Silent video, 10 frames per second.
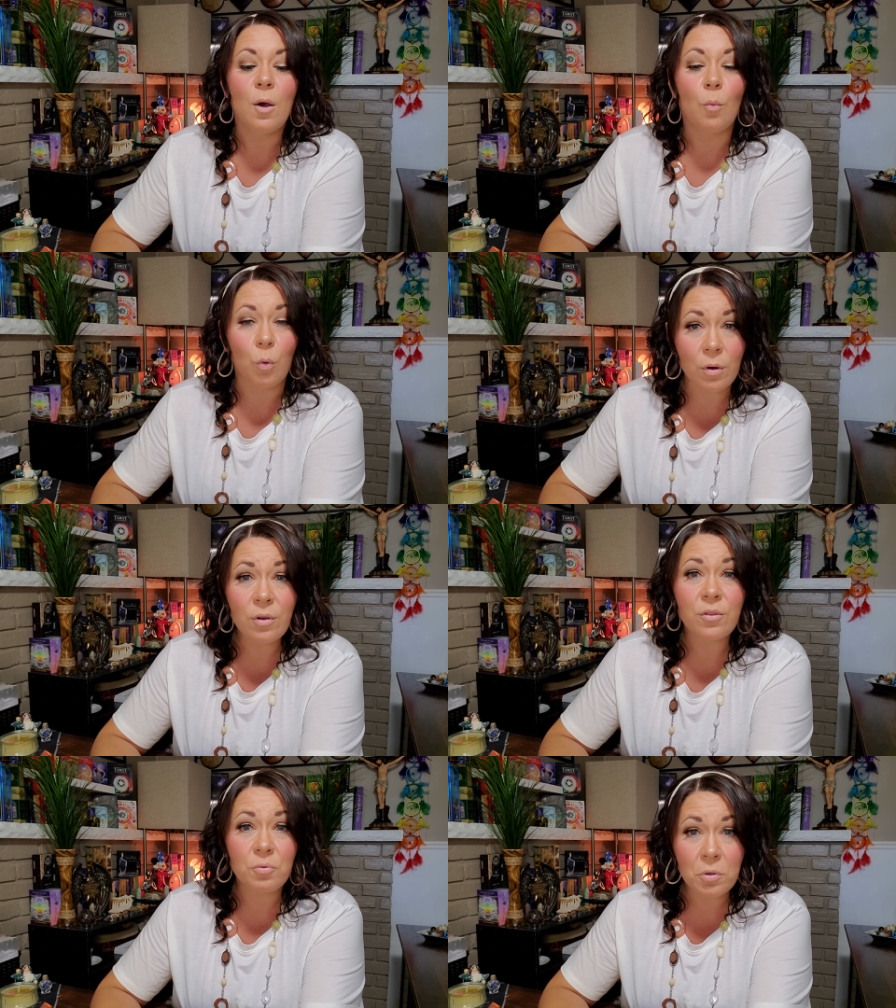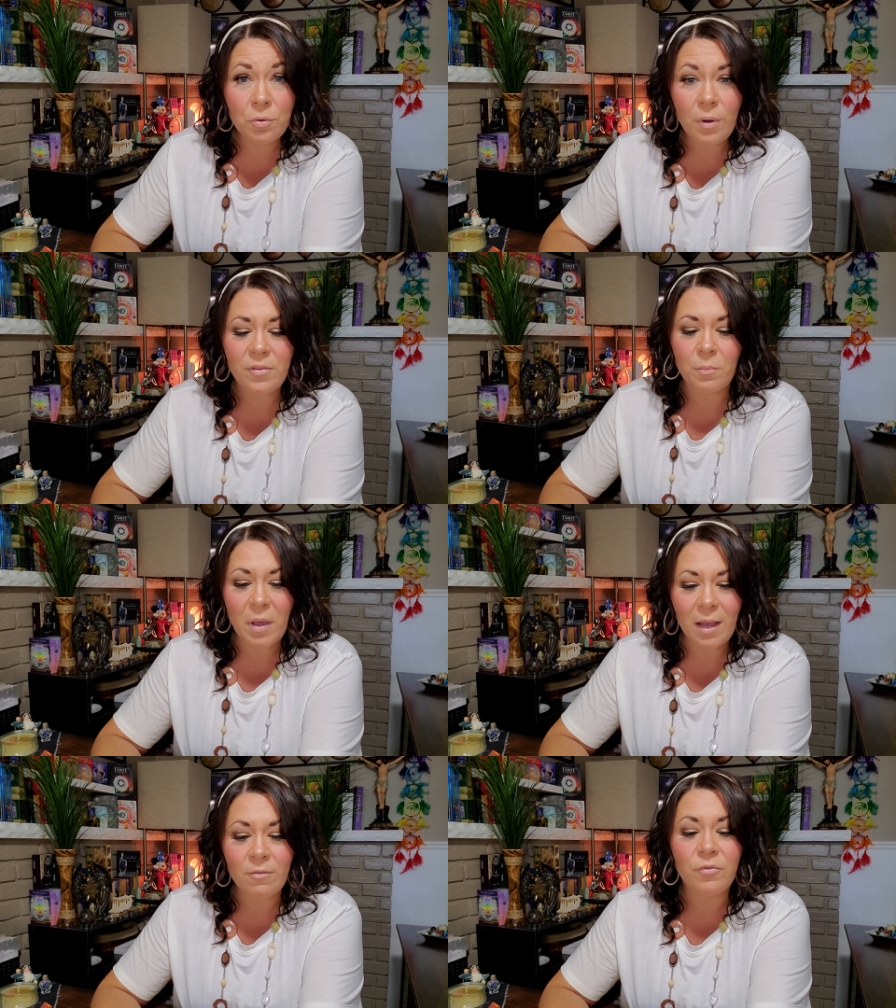work through the
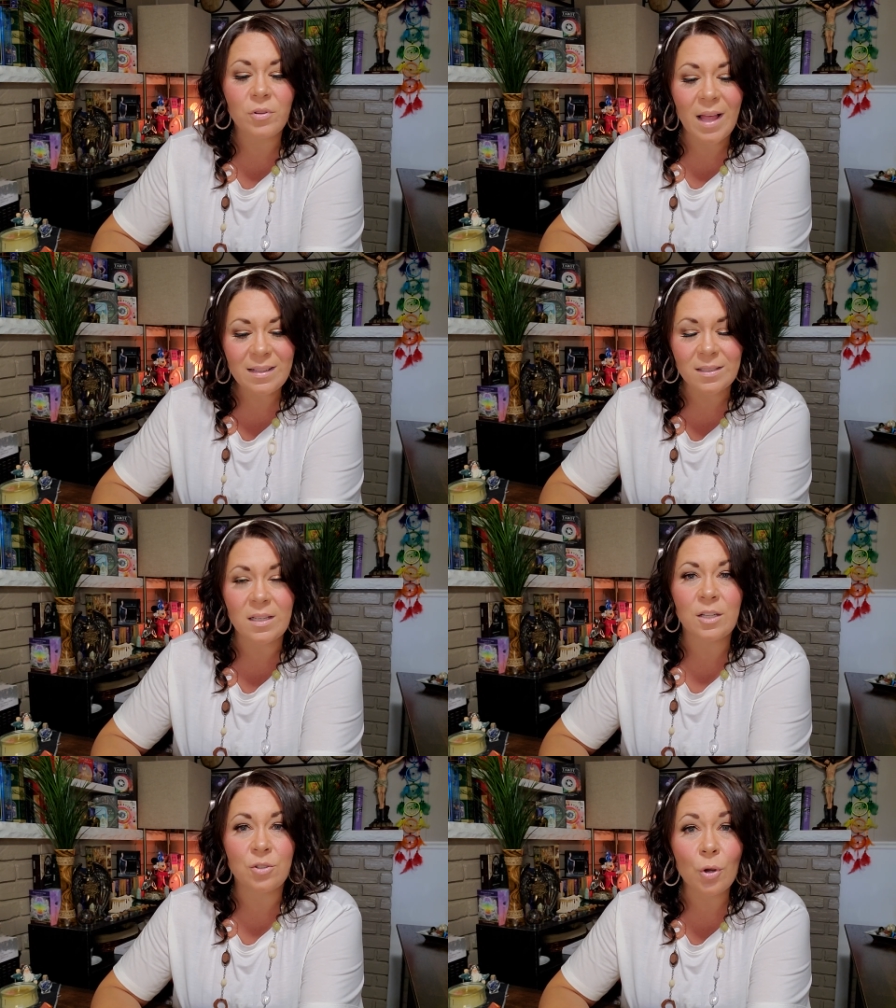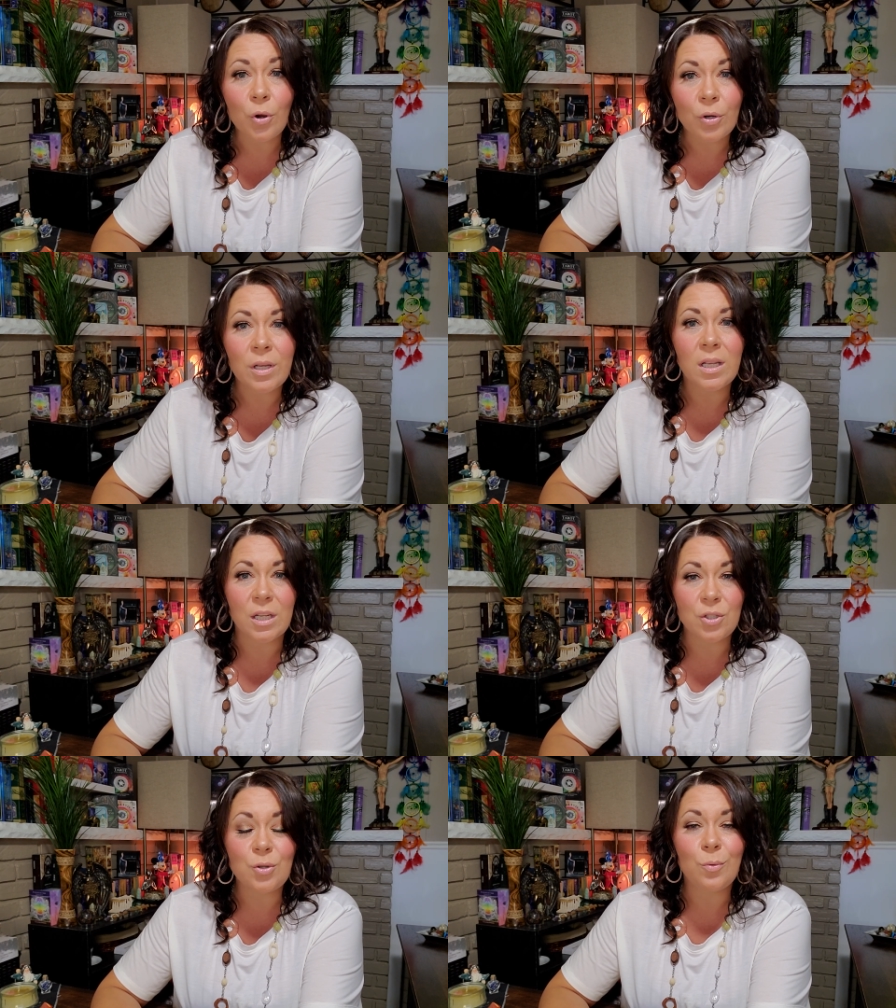painful lesson and turn it
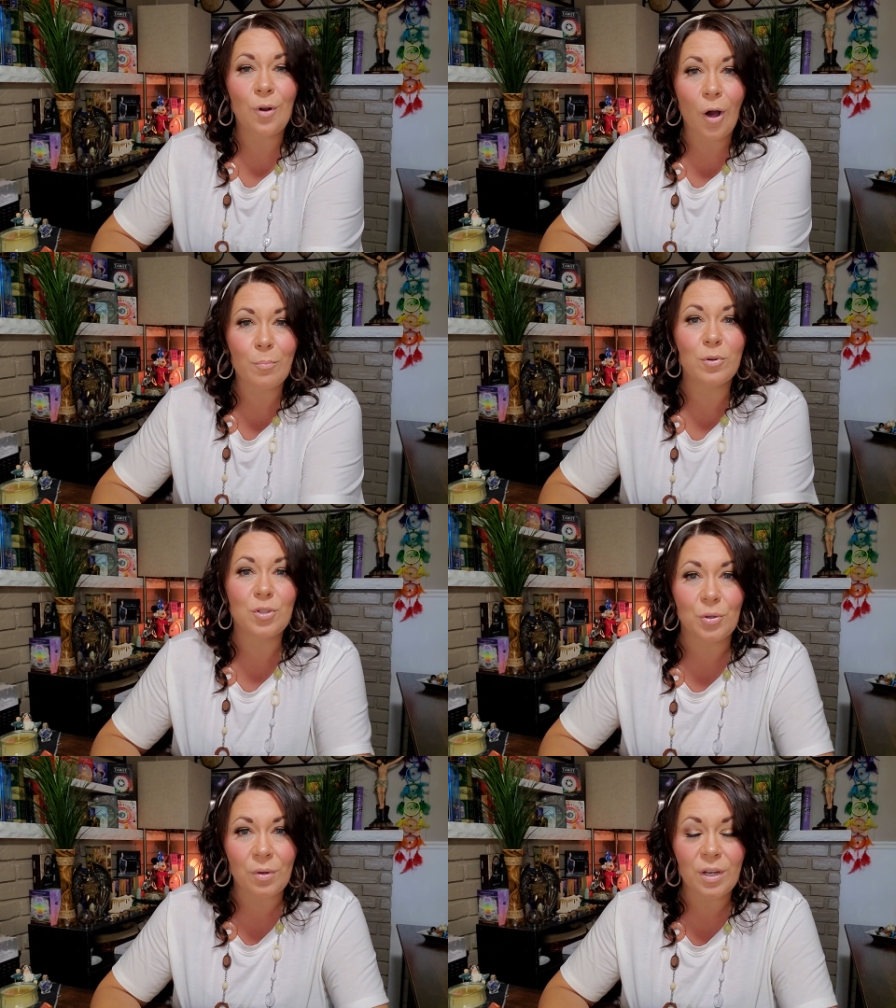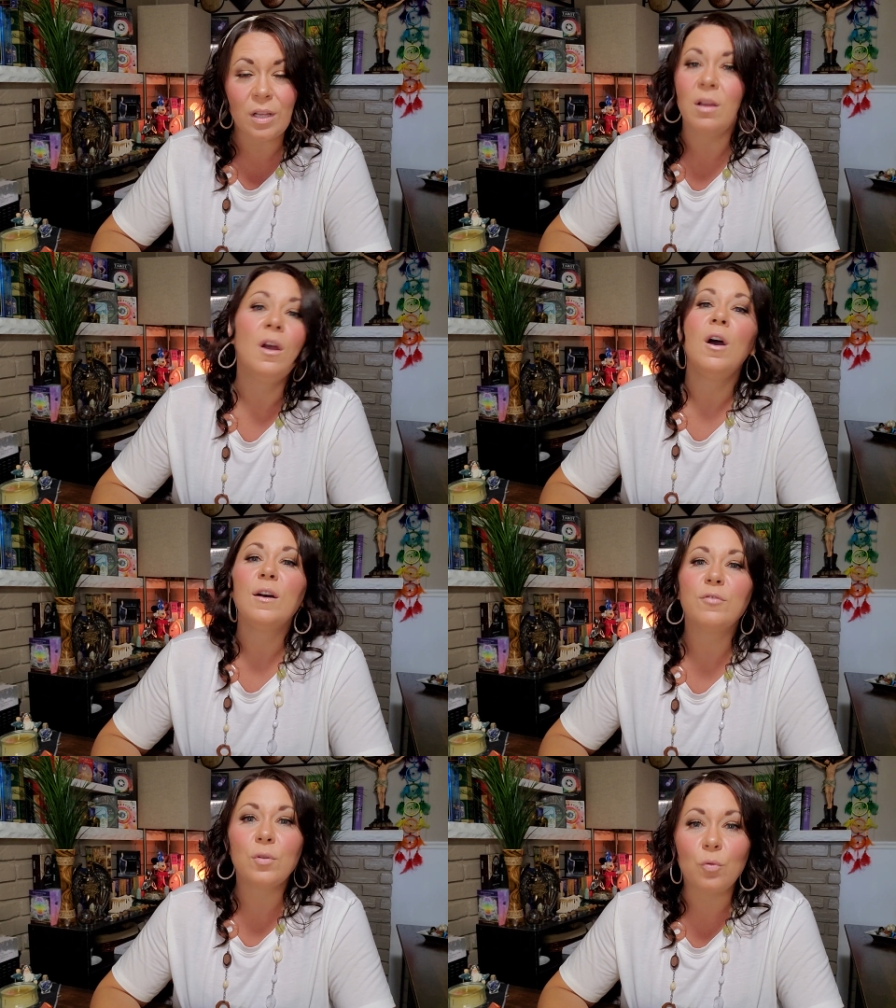into an opportunity
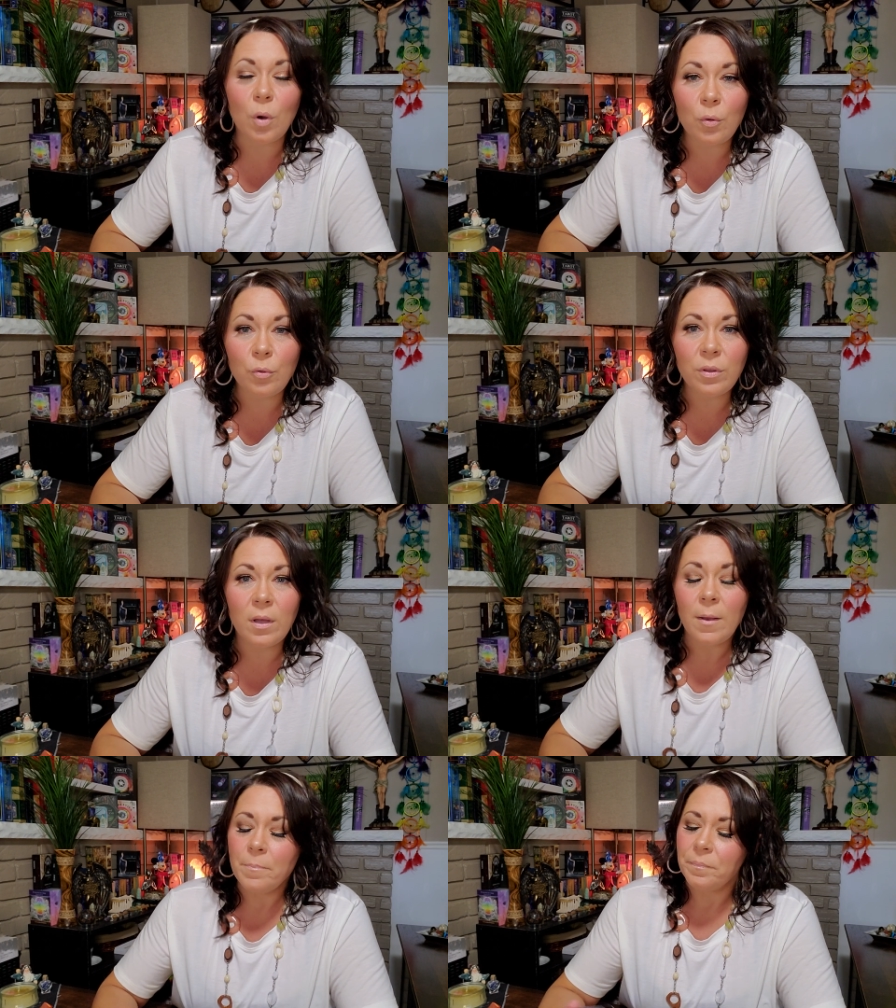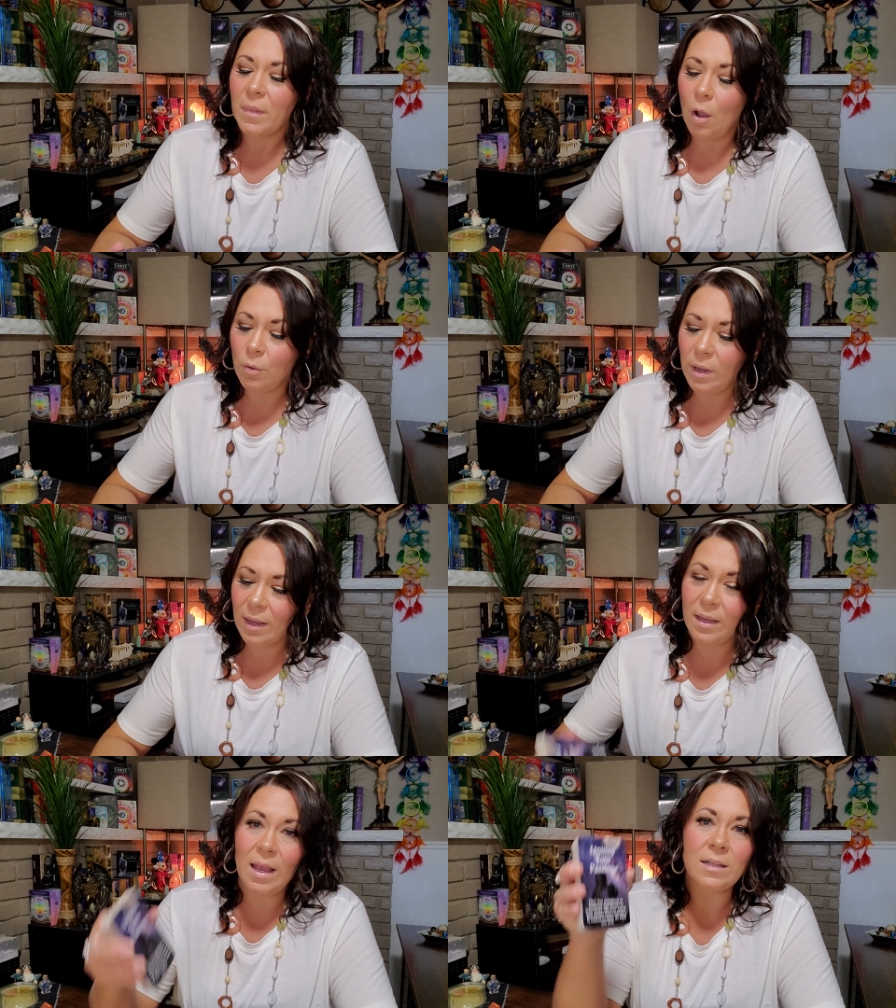for growth okay?